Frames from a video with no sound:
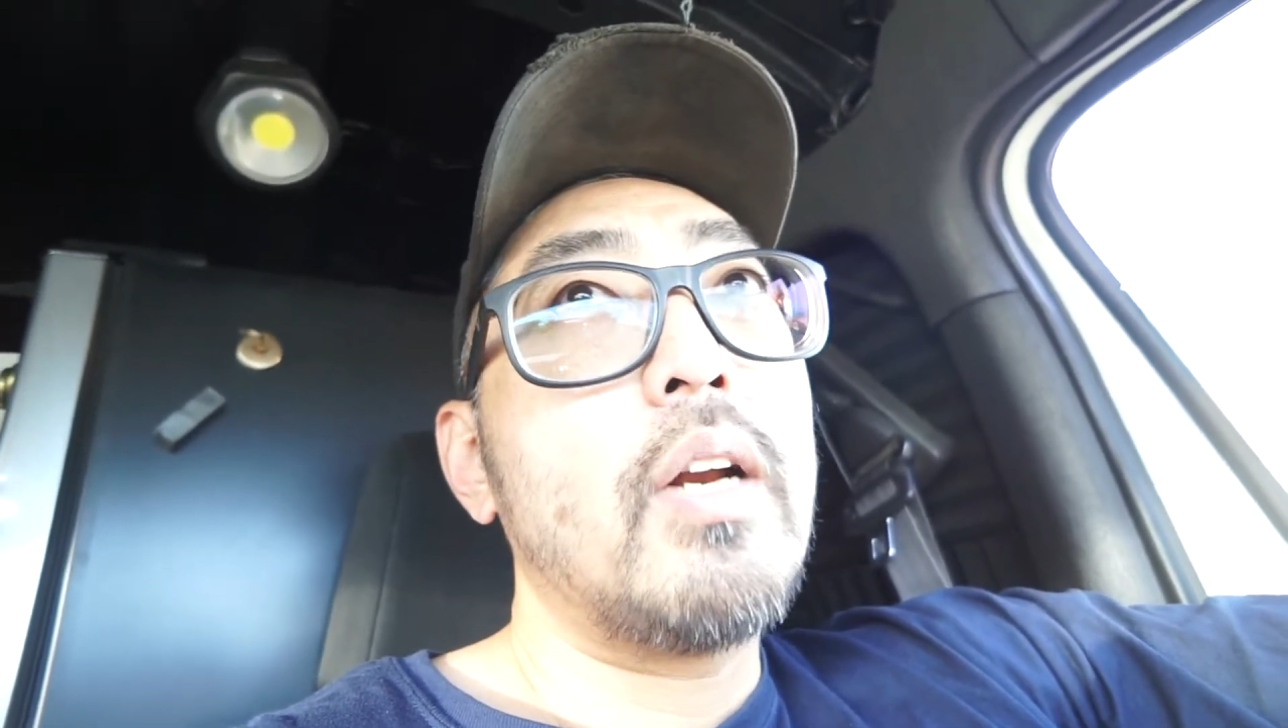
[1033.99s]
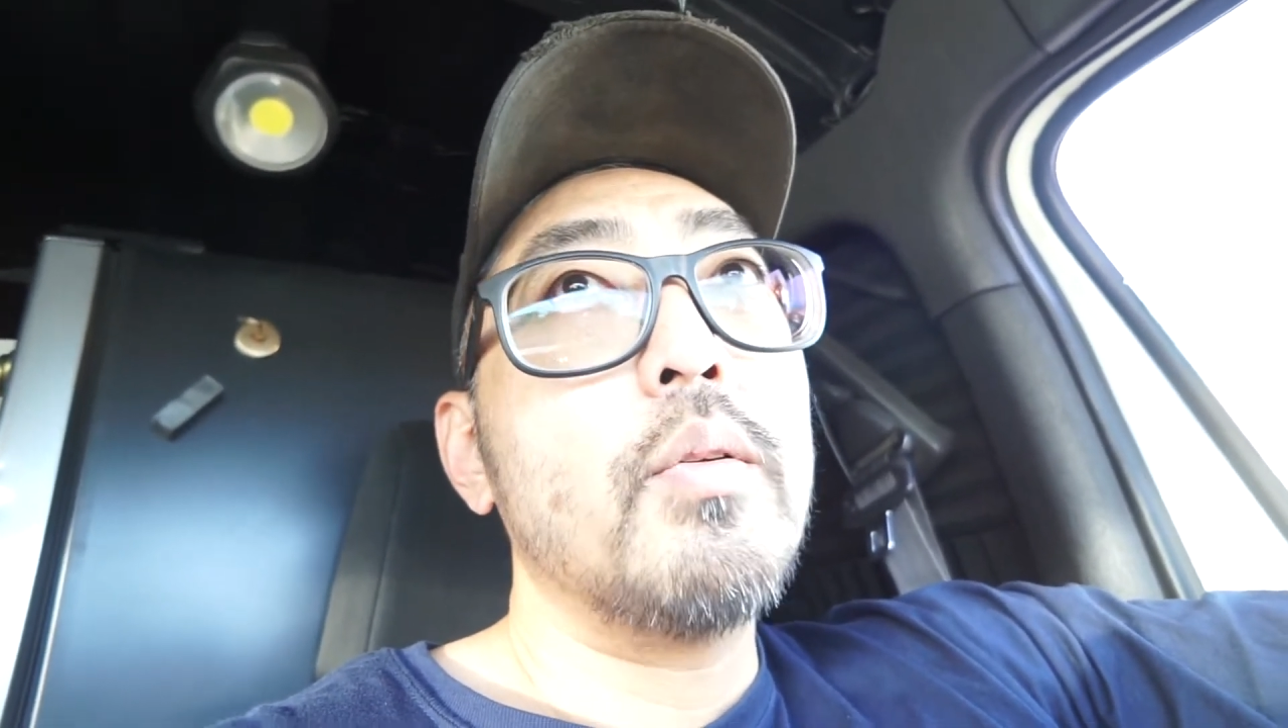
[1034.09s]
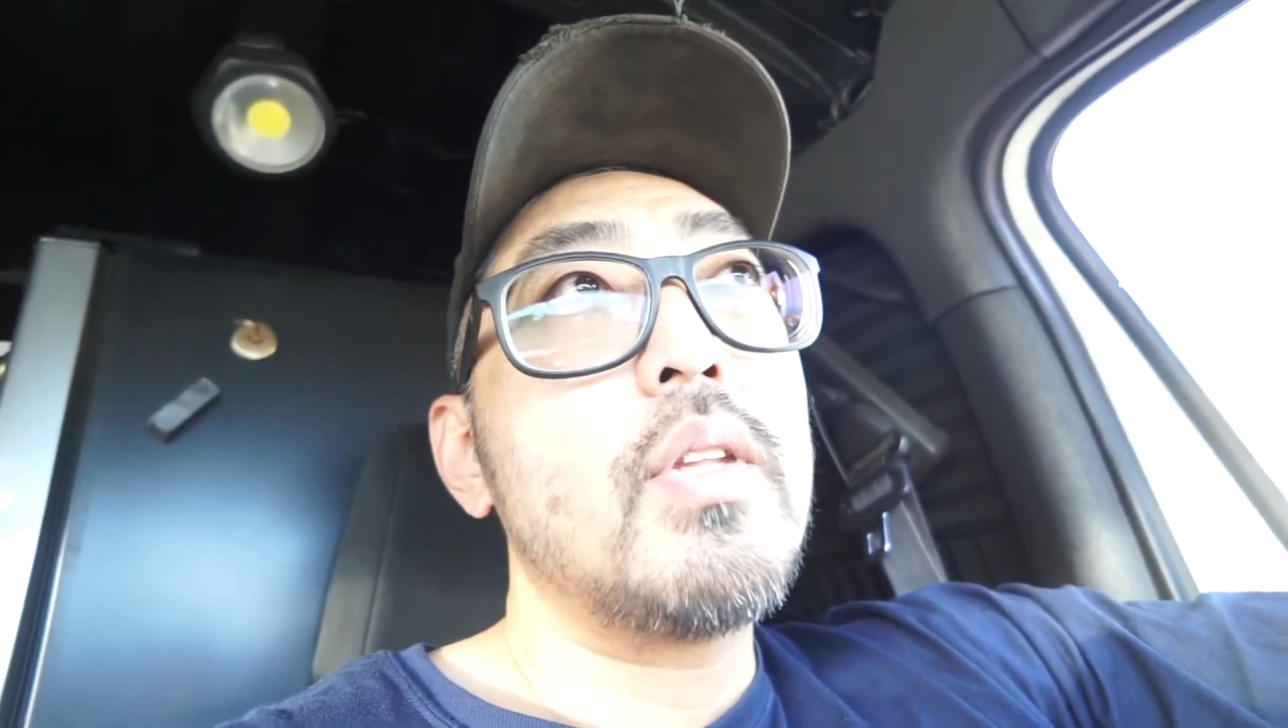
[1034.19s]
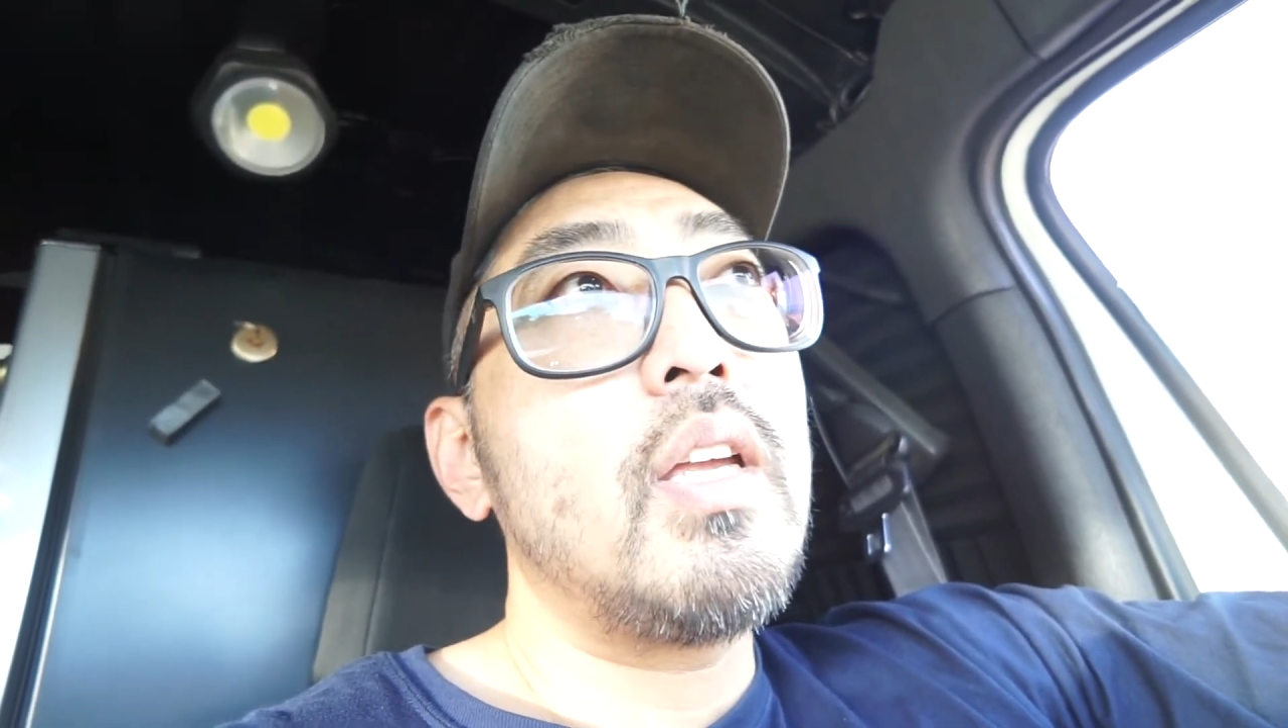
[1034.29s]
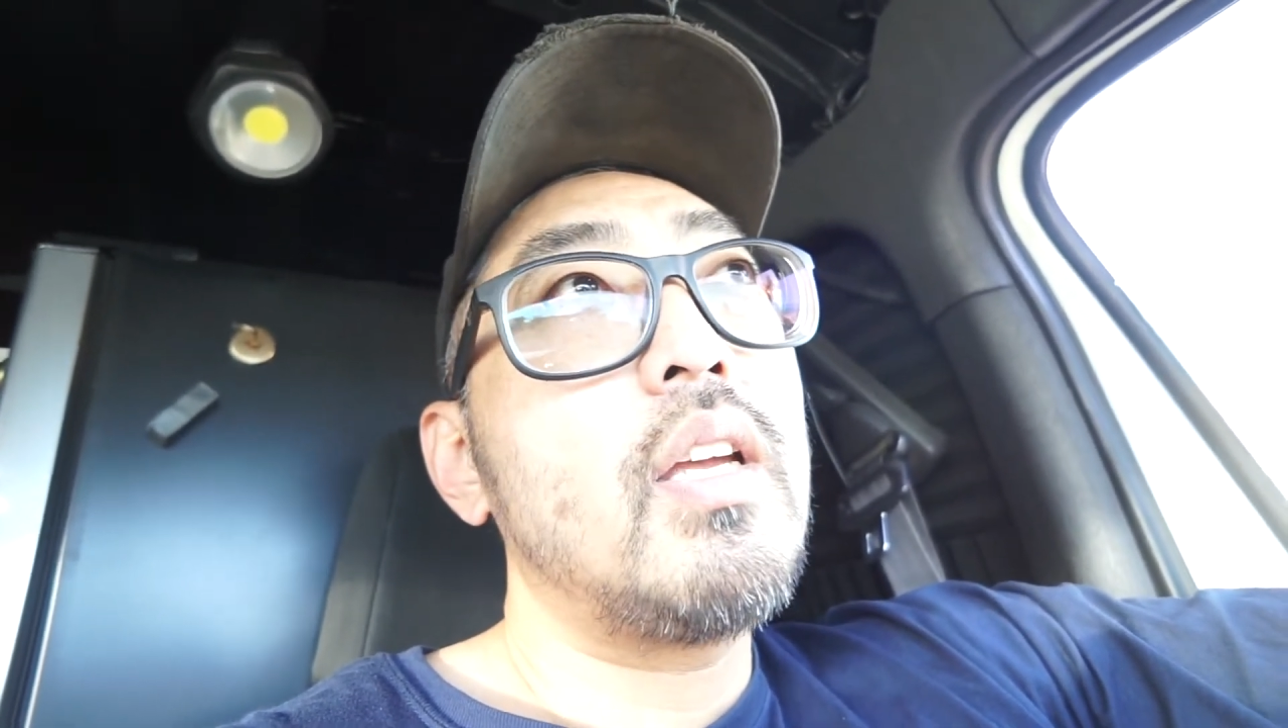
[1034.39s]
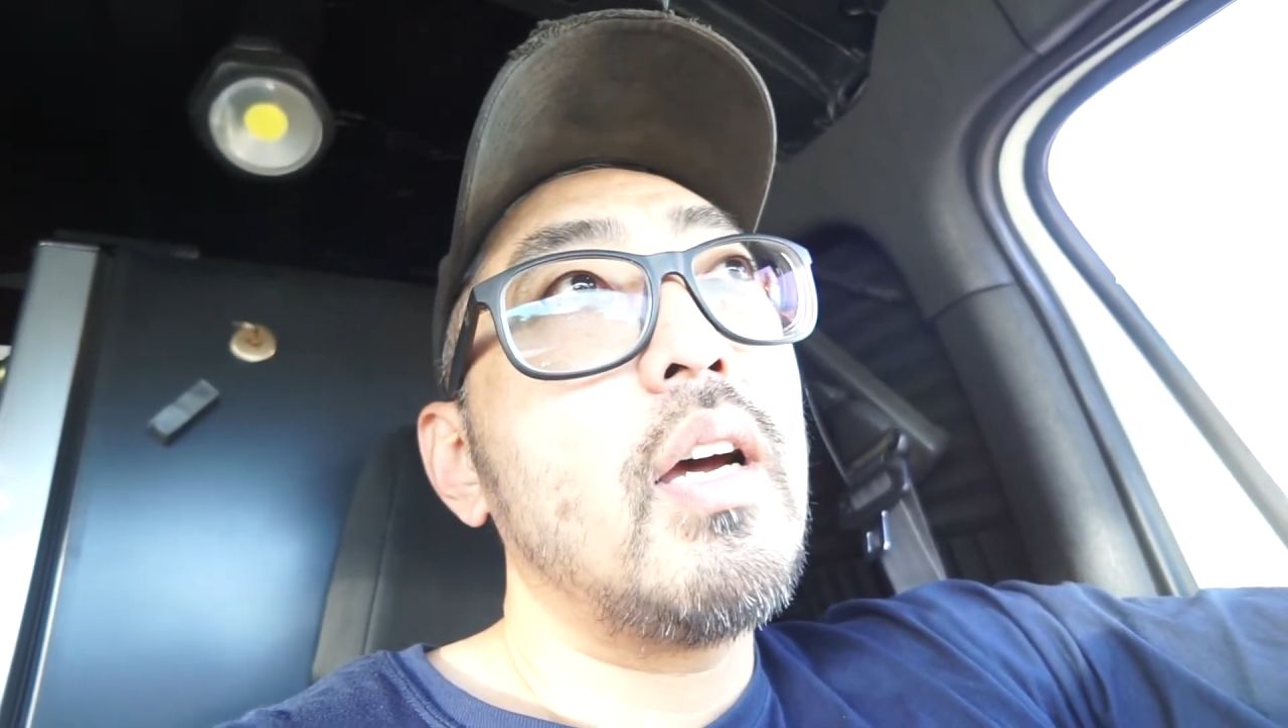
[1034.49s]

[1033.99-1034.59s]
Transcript: I don't think